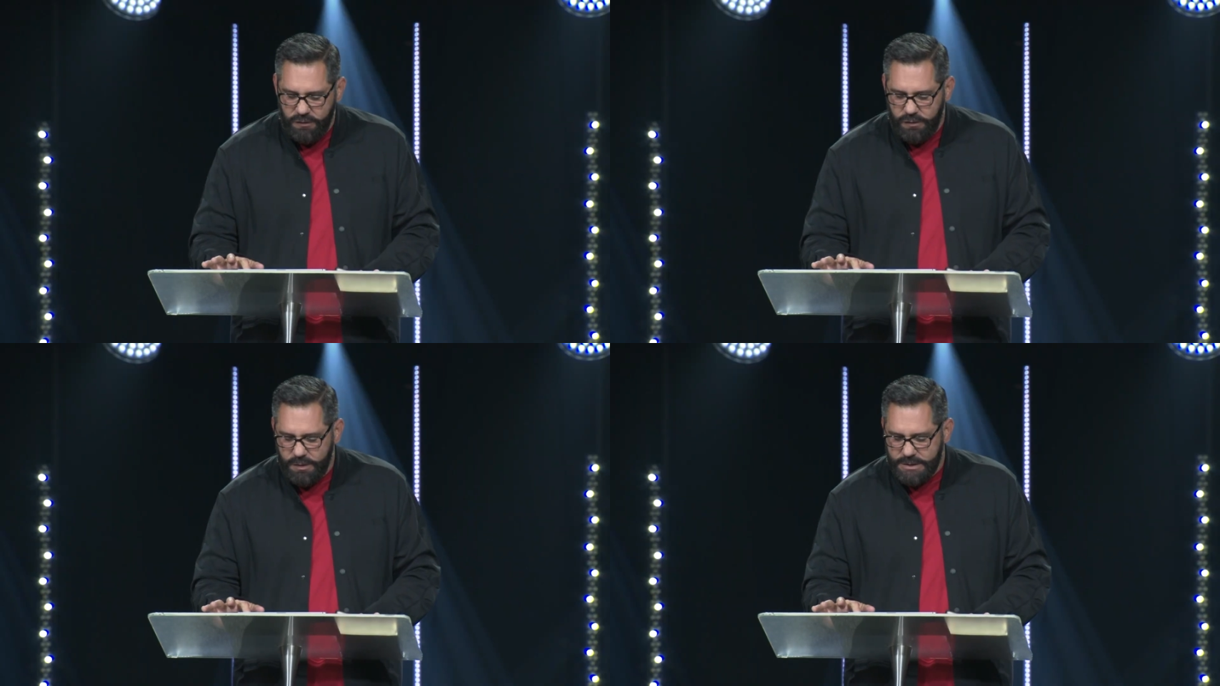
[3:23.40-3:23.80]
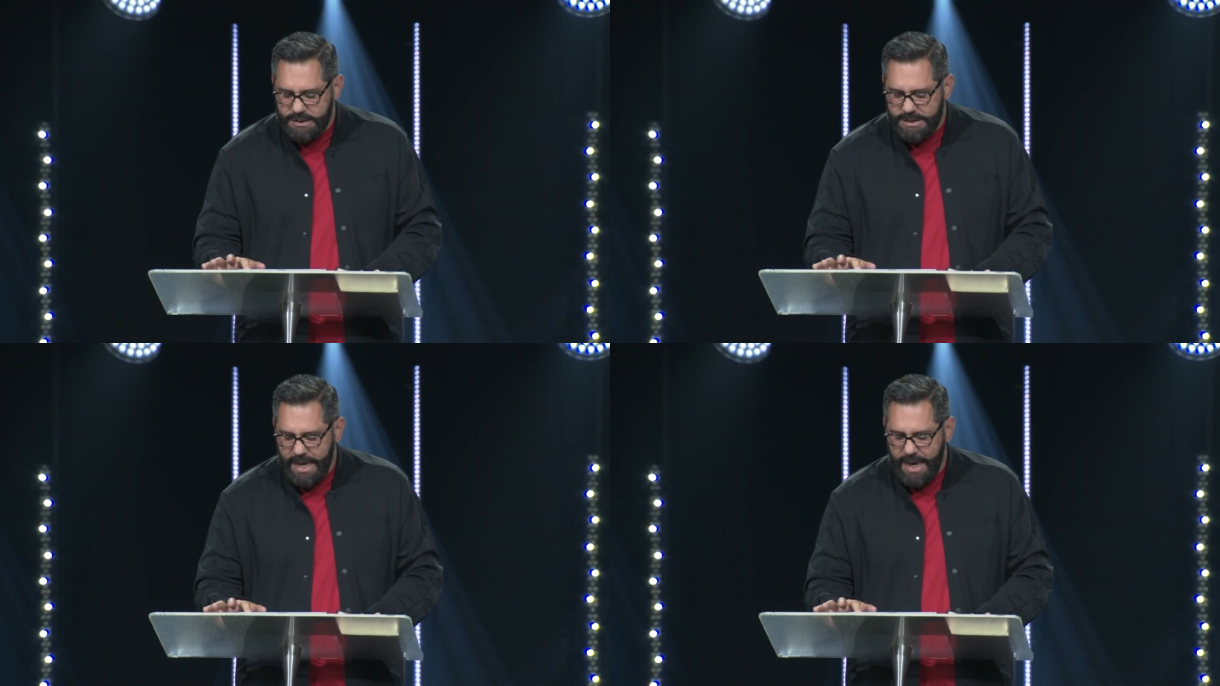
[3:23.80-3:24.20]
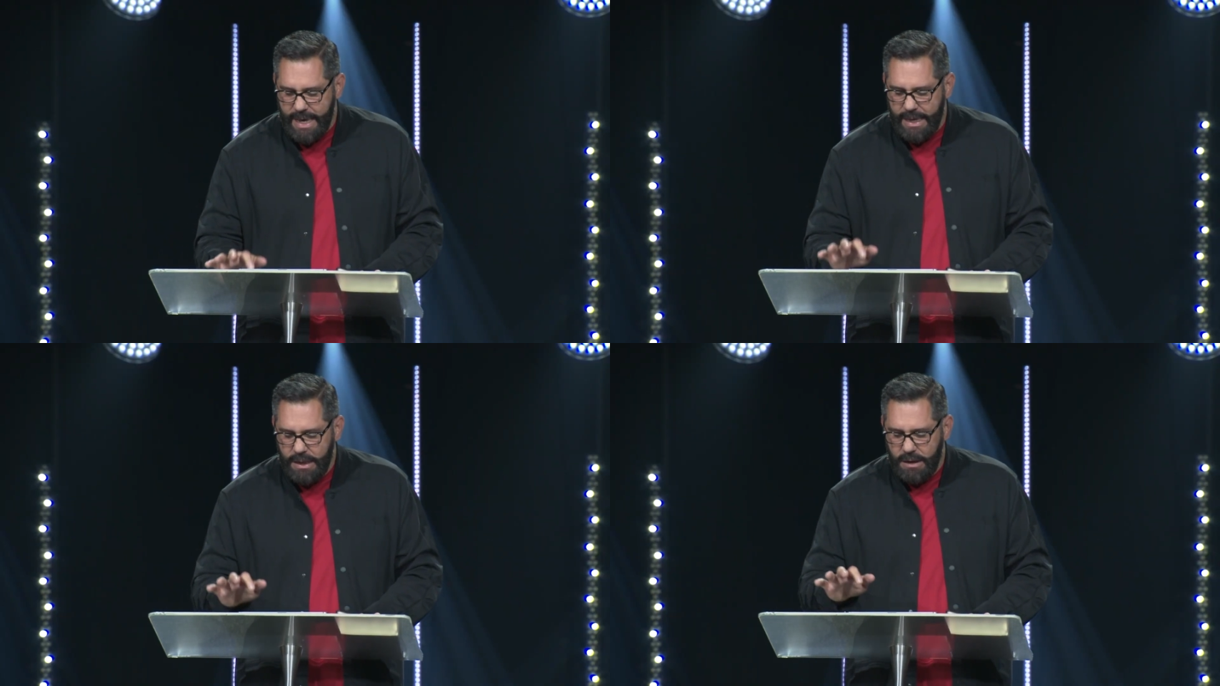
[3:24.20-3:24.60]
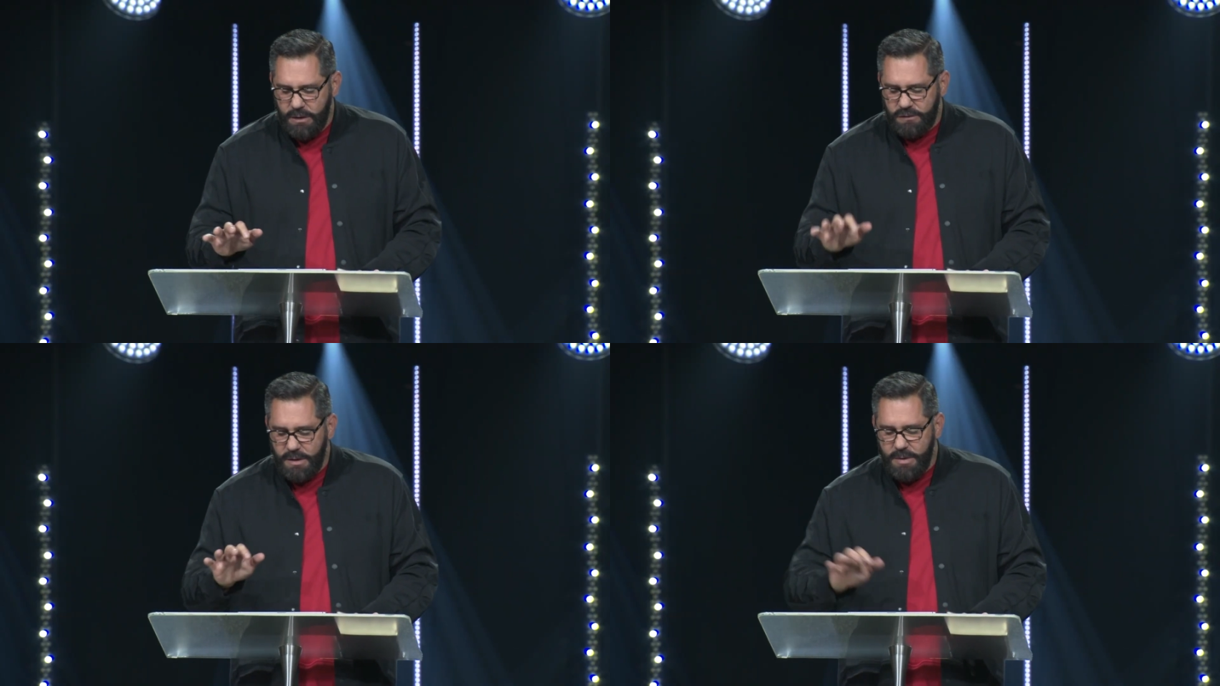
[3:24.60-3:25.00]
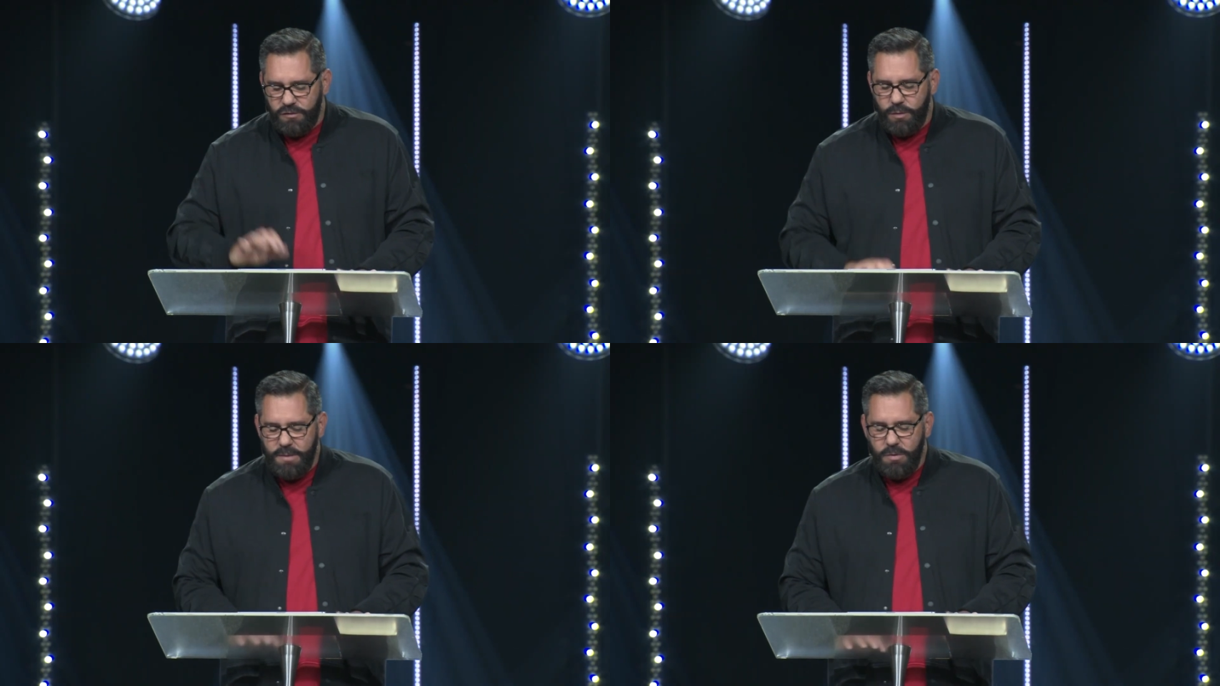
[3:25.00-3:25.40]
to it today some
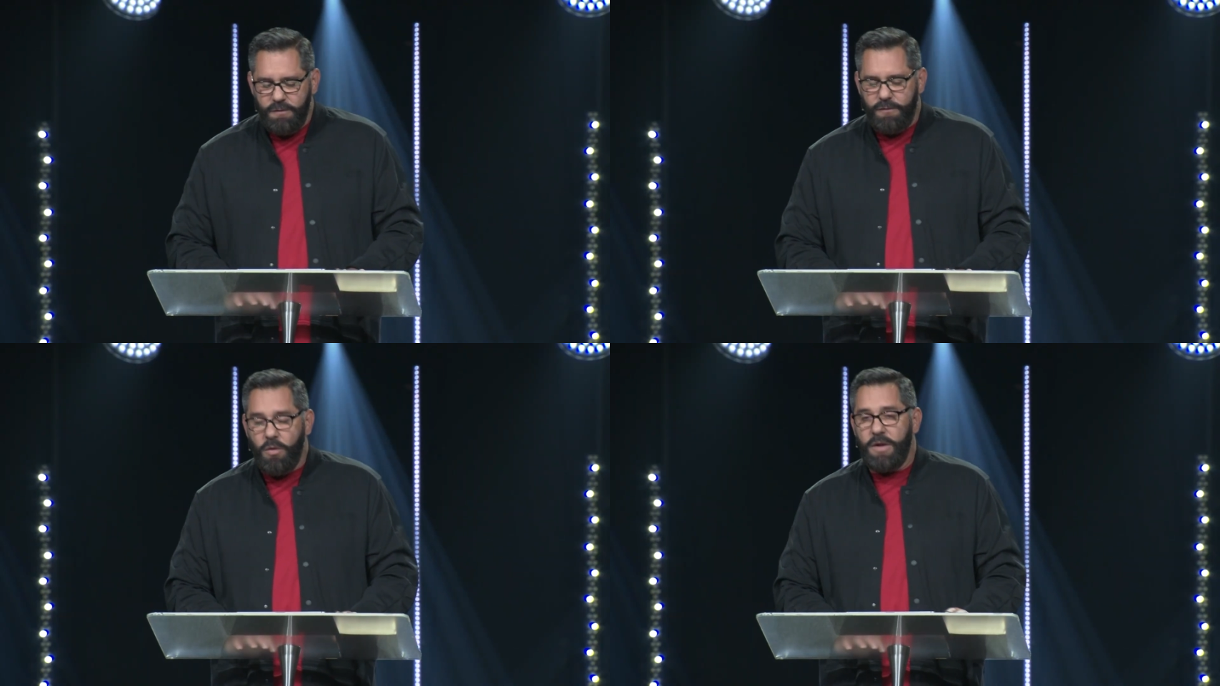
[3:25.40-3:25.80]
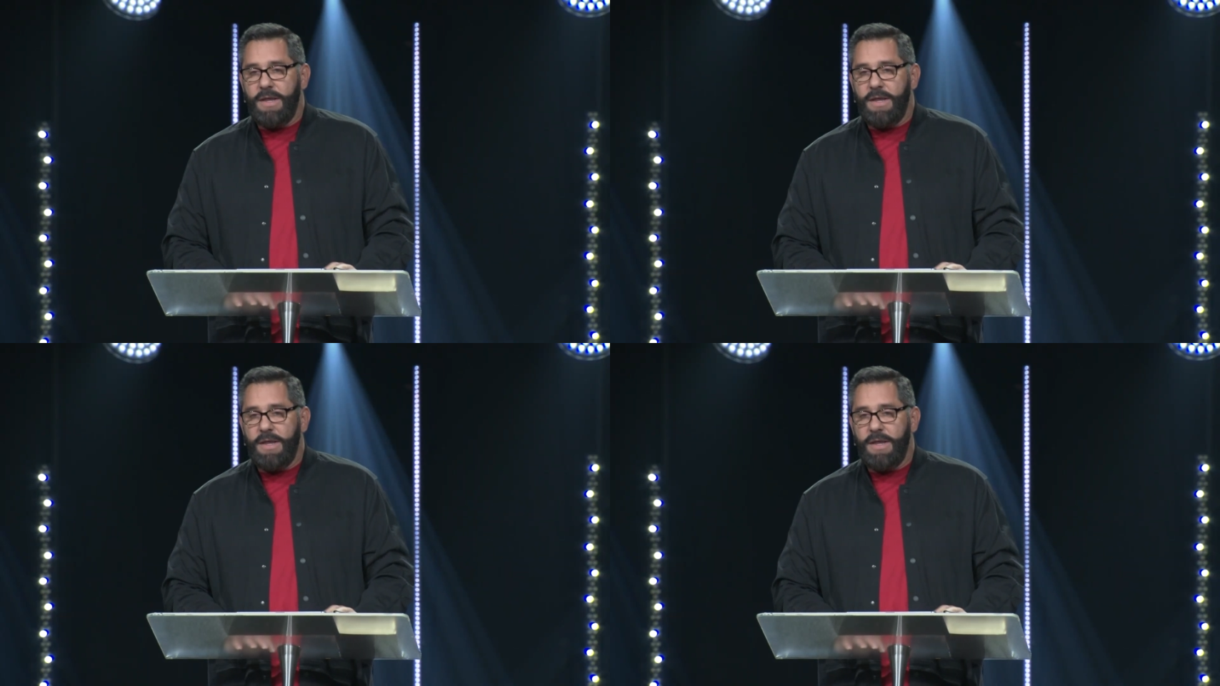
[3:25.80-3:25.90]
as we move forward.